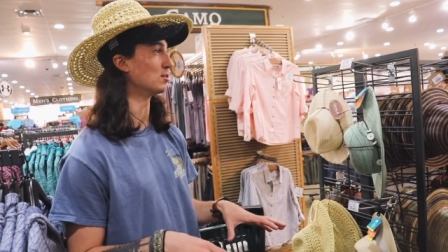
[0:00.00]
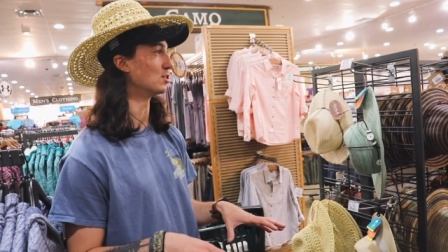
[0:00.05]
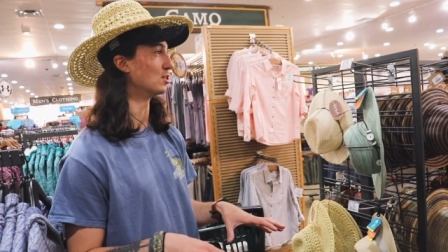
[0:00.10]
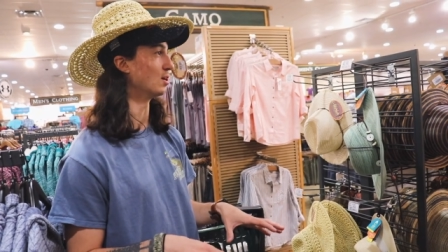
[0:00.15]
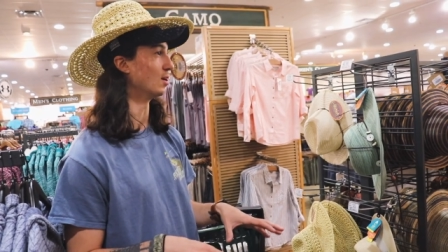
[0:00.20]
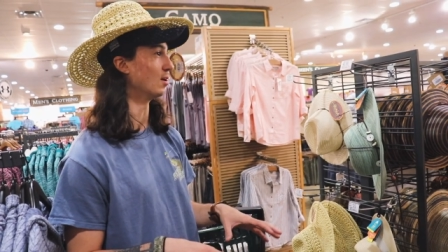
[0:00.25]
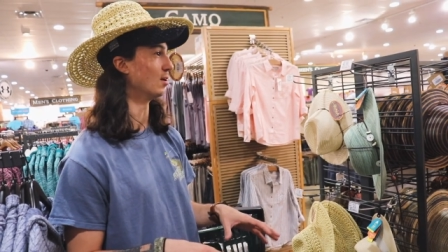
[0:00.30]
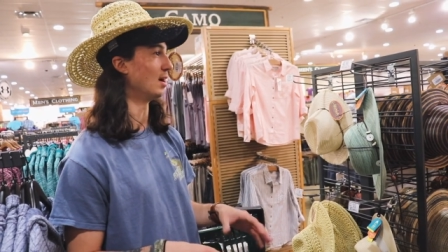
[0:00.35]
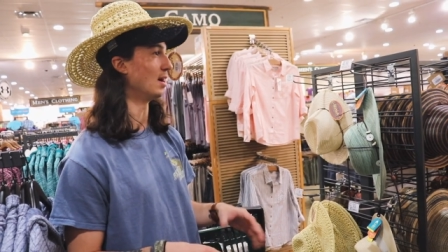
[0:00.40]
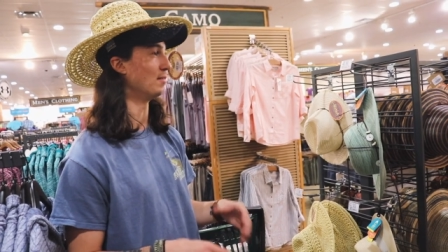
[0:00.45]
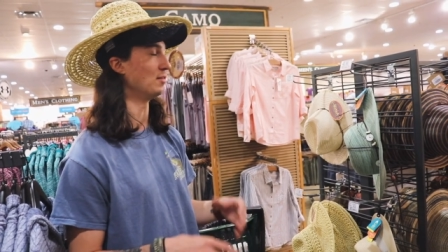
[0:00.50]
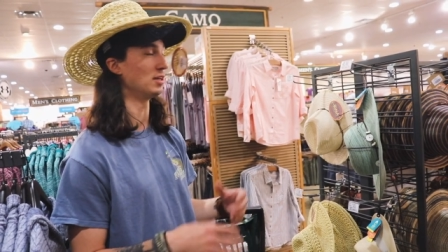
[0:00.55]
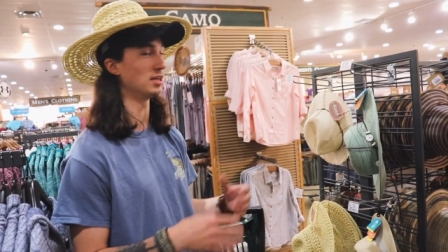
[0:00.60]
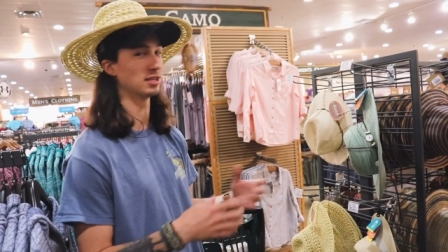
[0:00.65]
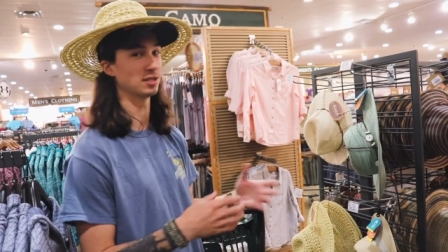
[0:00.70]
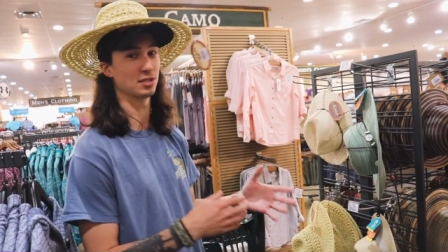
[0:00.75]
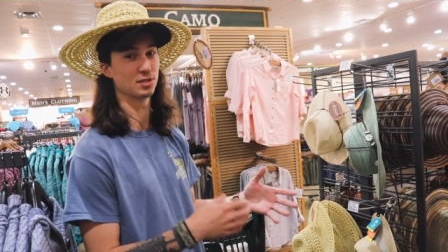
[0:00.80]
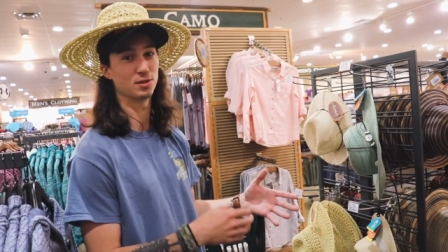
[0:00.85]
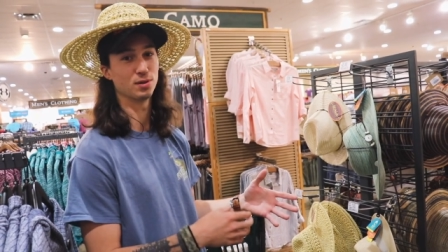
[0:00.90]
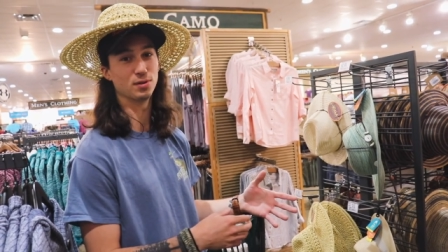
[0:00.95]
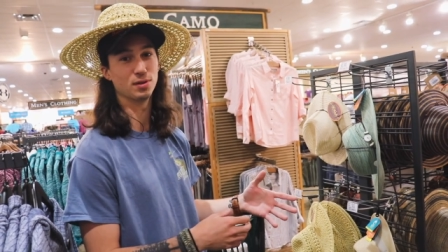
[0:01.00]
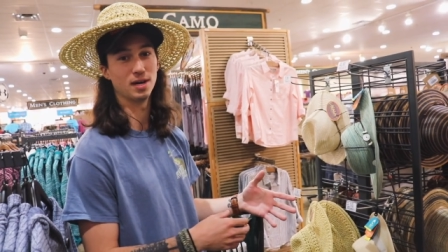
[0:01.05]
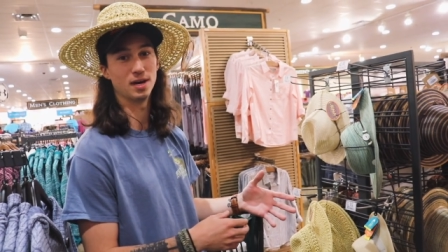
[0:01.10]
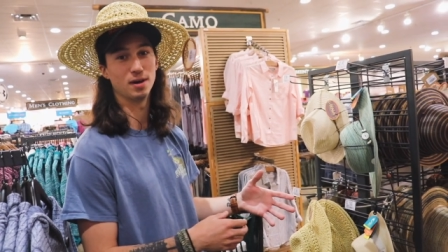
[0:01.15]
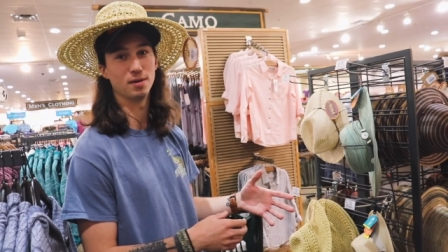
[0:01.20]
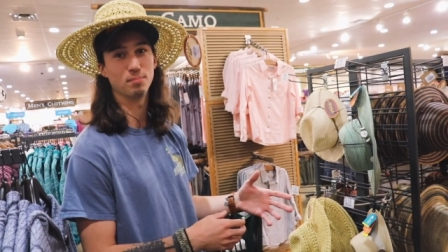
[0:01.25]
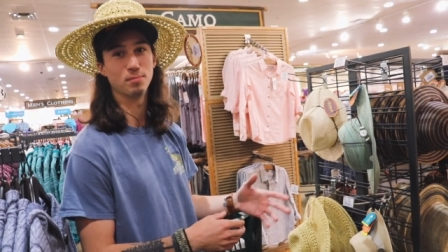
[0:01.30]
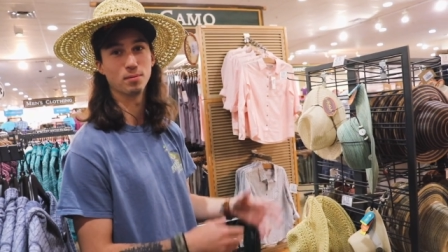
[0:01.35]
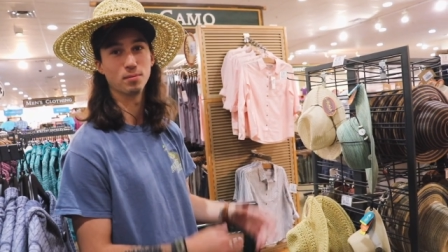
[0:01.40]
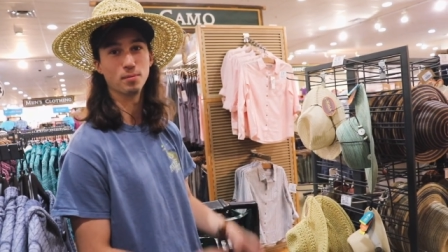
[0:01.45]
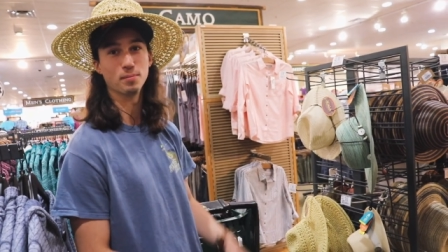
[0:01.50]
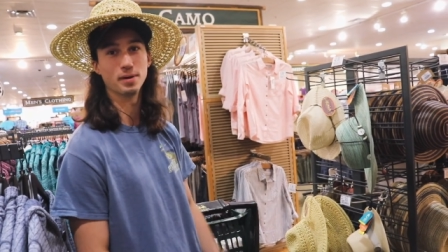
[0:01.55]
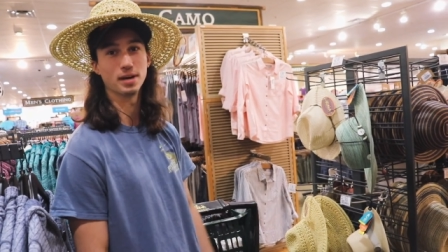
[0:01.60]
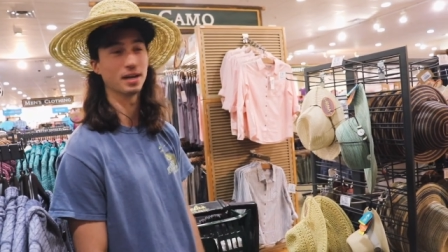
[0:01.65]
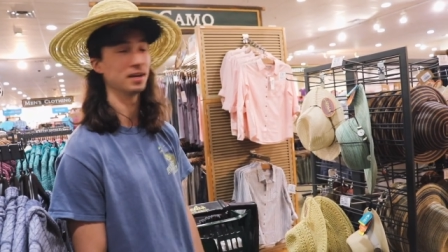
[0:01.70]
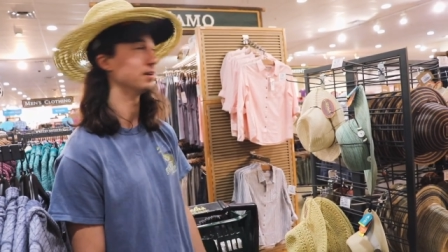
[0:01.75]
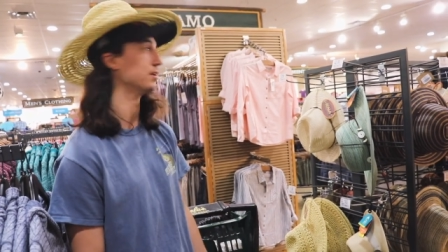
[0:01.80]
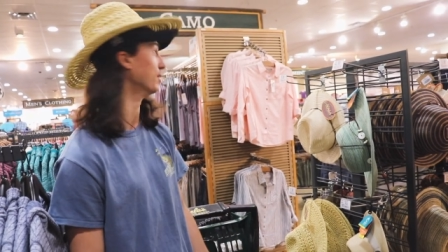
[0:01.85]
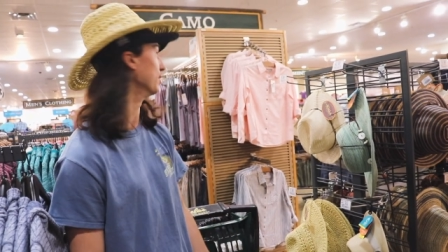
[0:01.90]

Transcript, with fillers: so everything is sold out, but we're making